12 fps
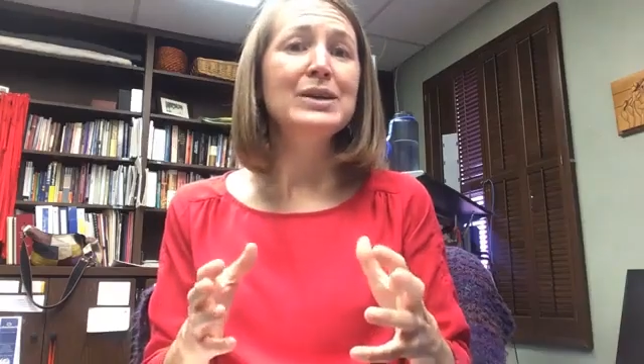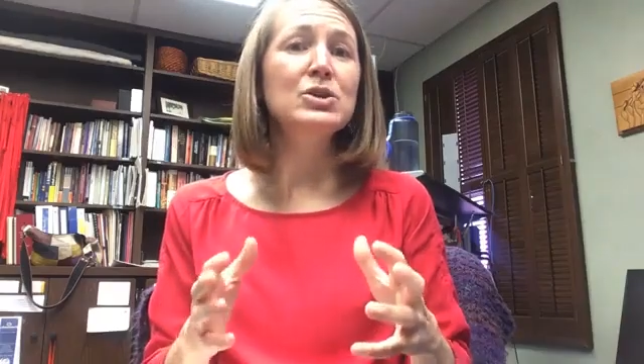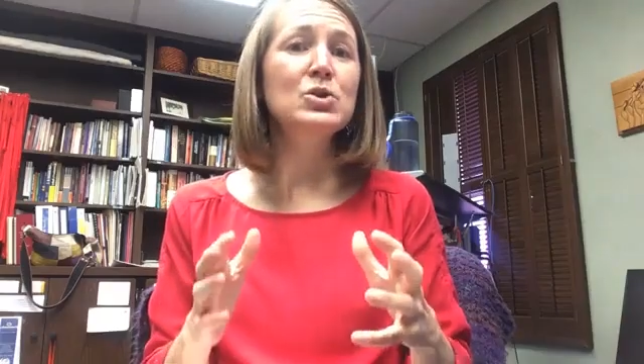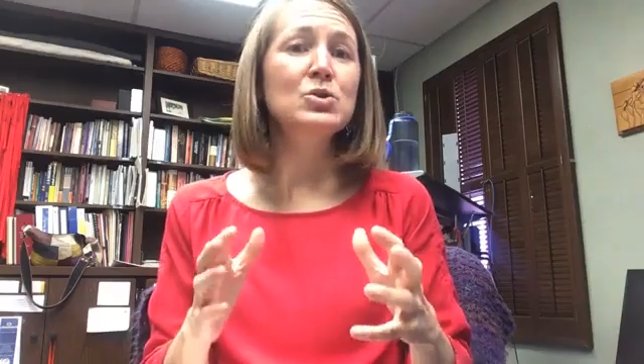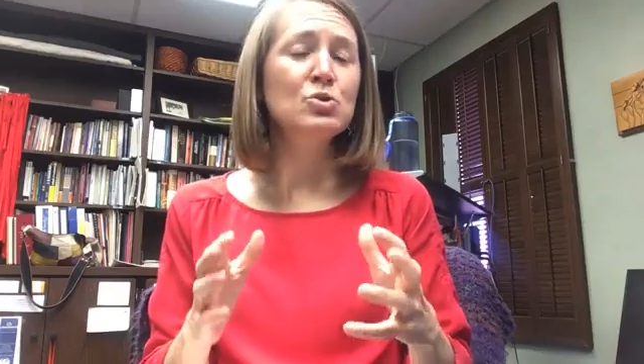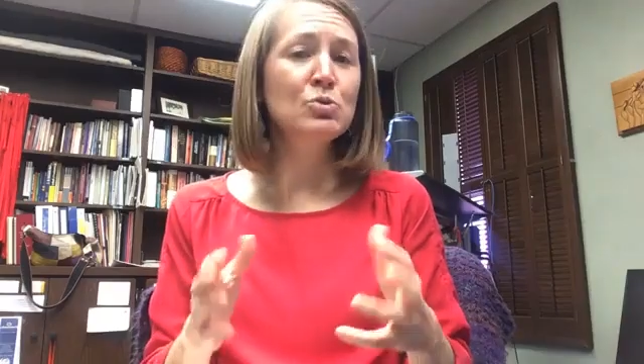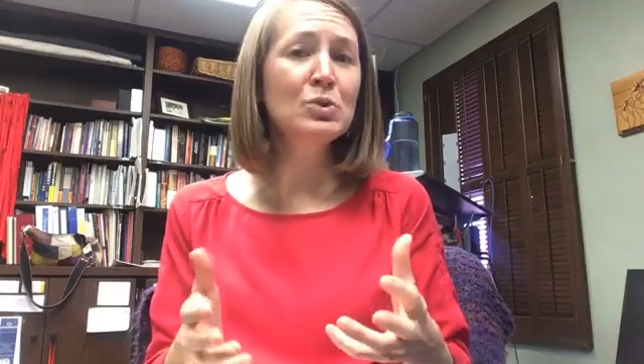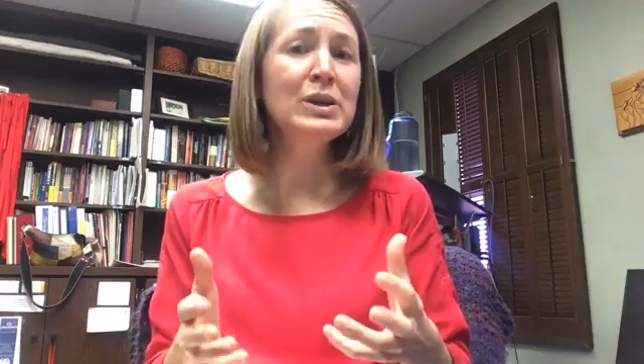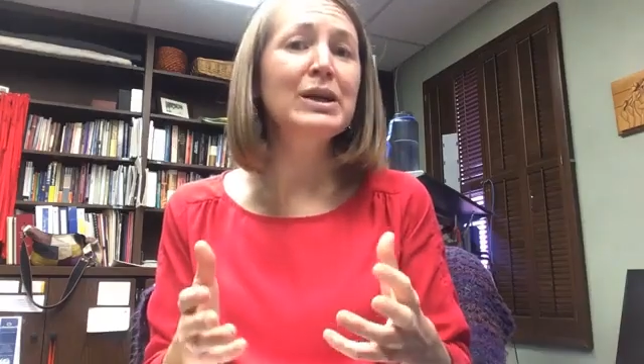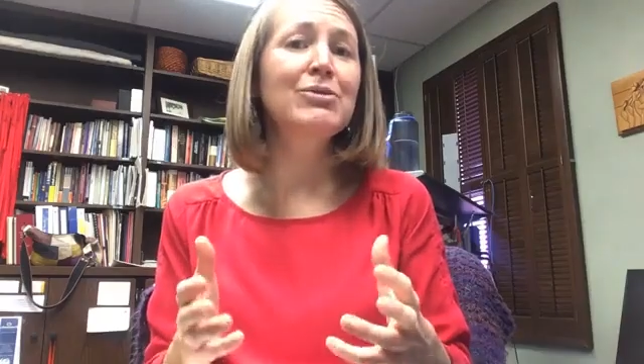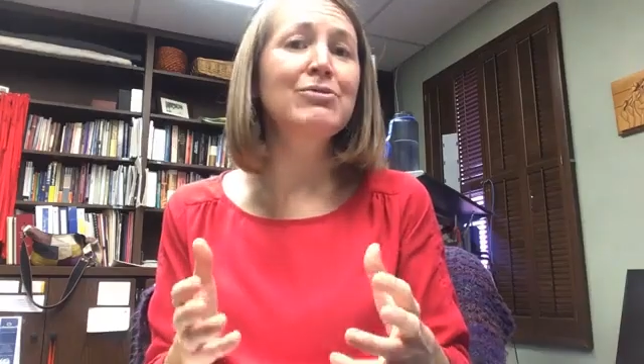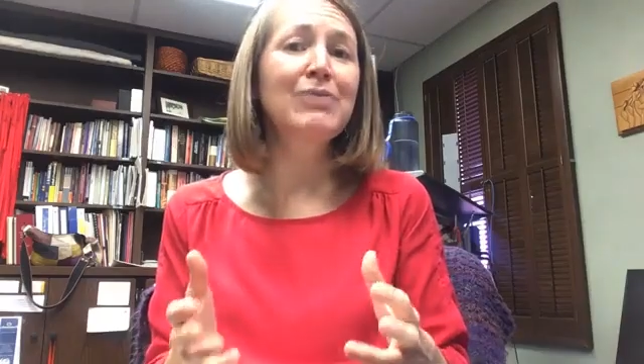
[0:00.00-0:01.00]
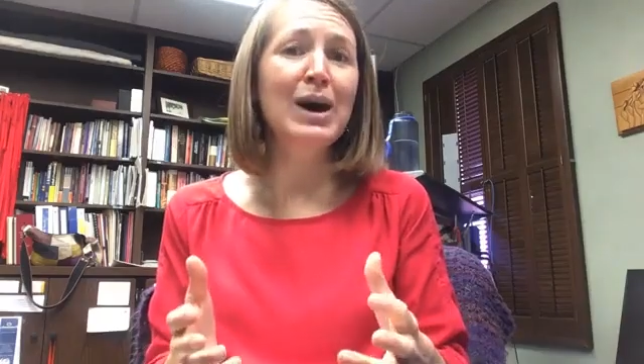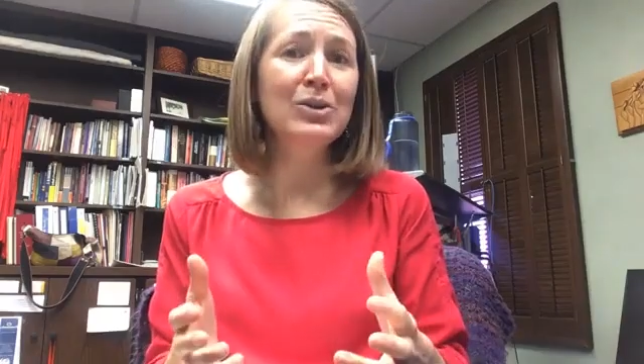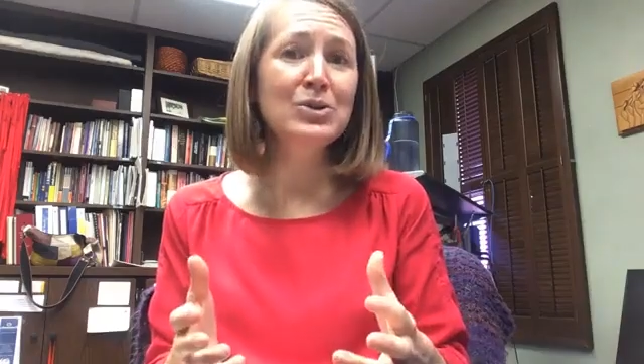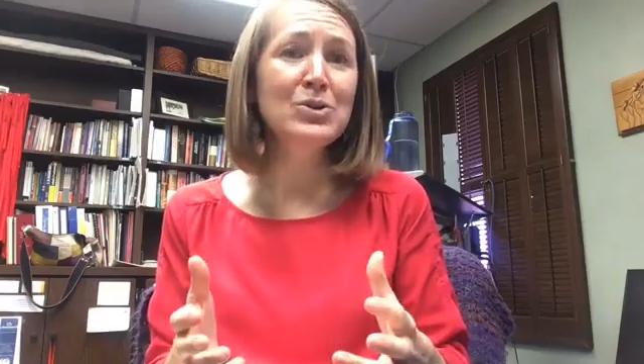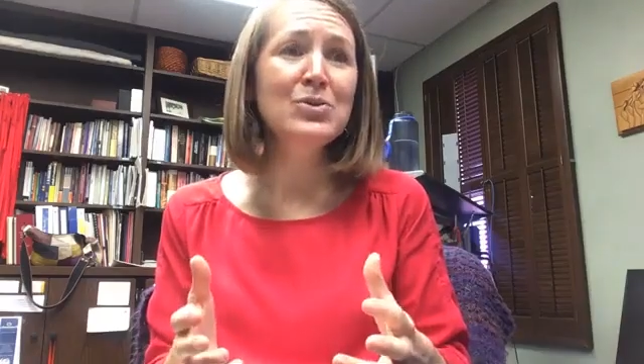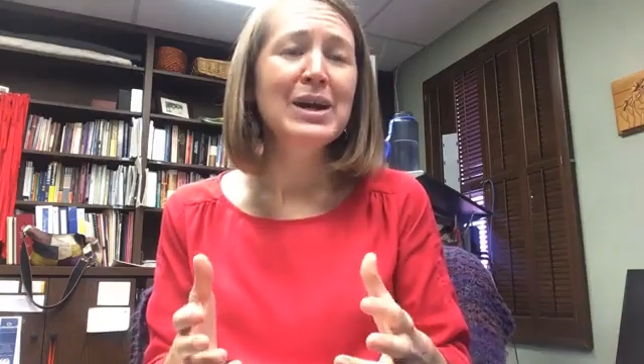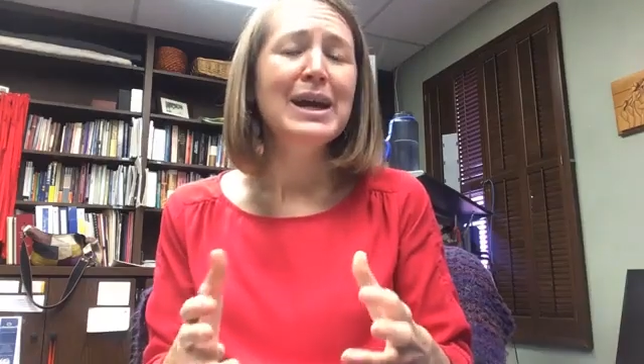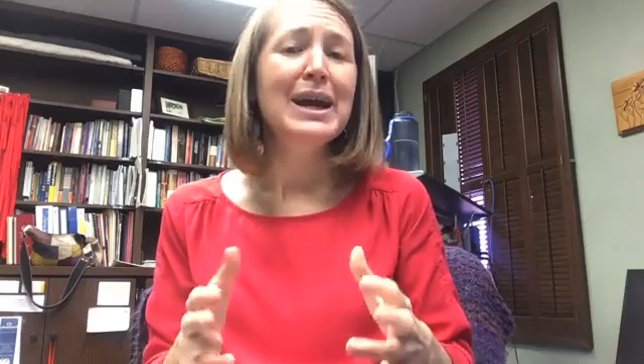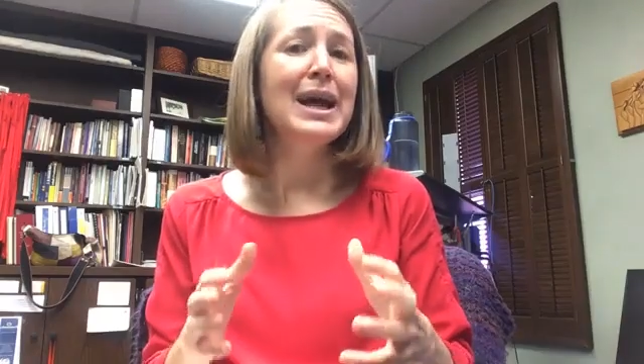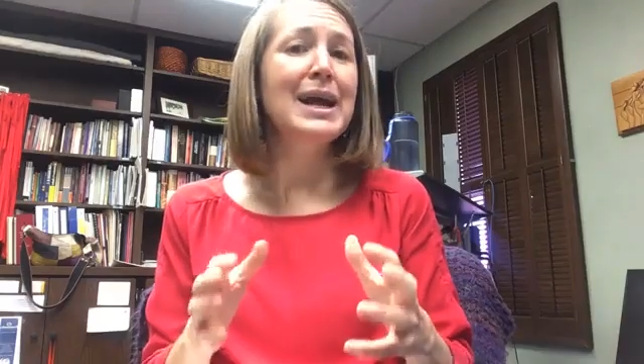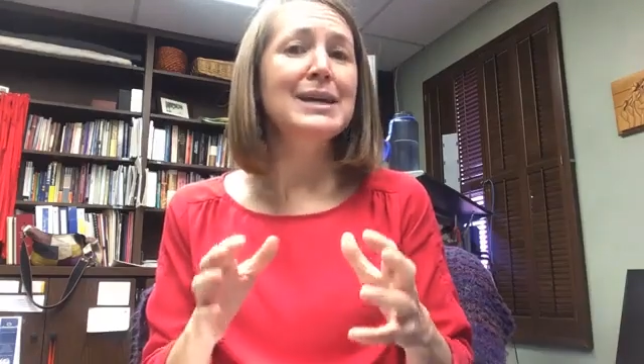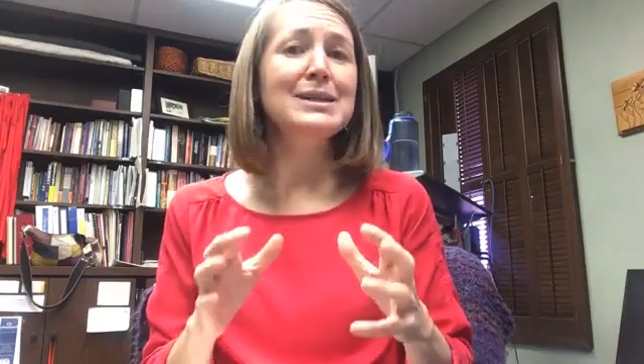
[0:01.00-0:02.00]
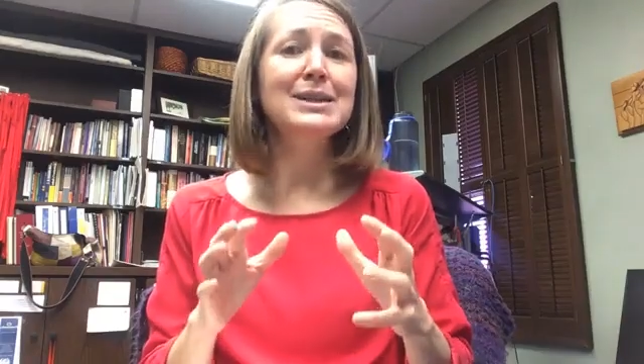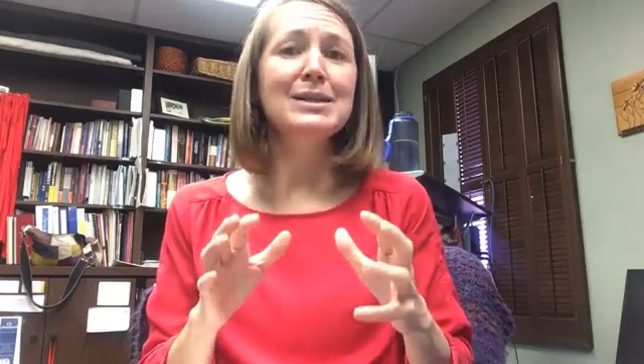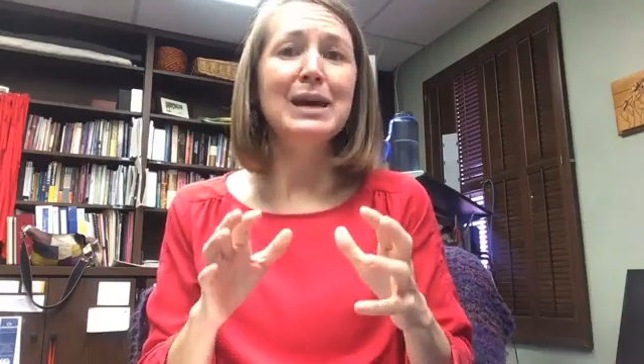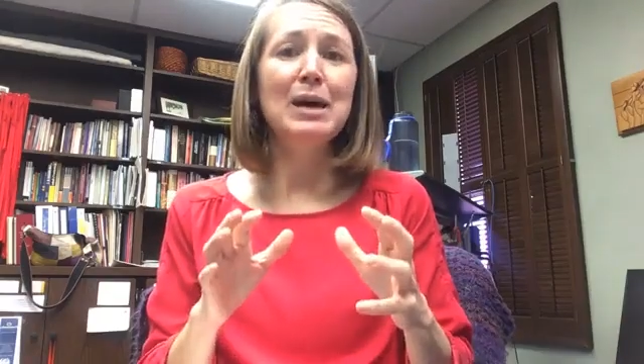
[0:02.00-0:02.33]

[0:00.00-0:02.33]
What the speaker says: that is truly of value and